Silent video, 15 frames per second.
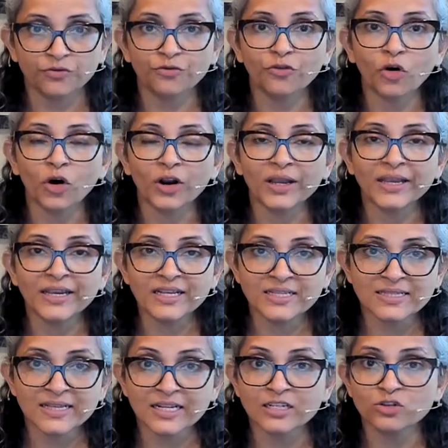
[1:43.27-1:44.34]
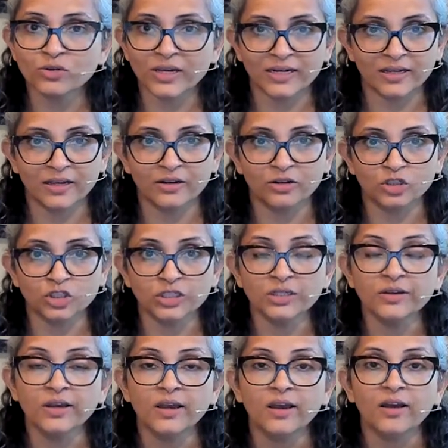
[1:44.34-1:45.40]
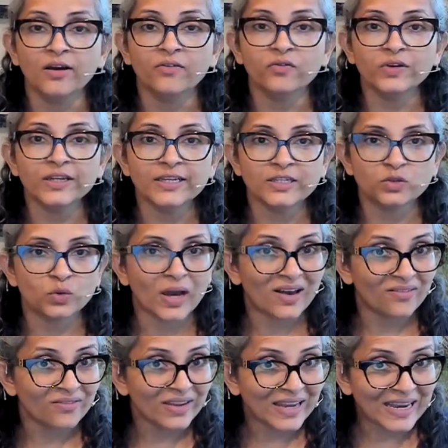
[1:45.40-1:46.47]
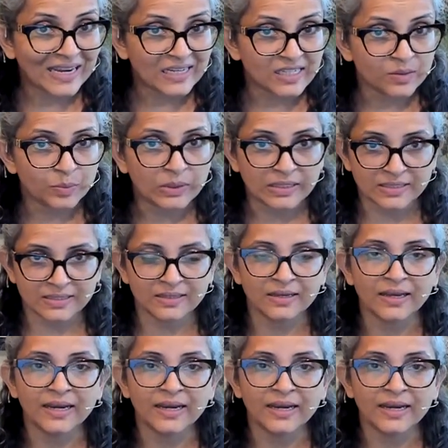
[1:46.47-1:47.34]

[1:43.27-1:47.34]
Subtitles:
For each cell to get energy, we need to have ATPs.